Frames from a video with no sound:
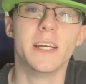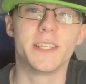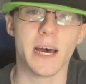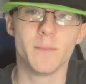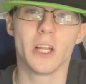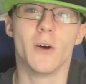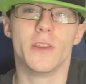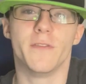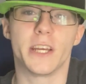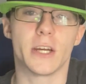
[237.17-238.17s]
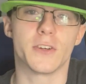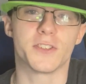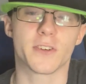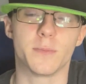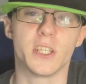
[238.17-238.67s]
Down below in the video
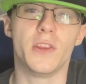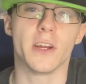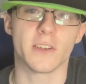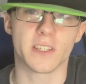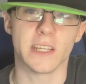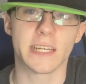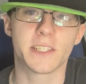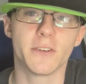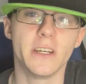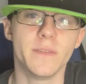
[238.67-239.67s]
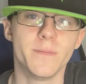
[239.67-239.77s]
description, there's a link to it.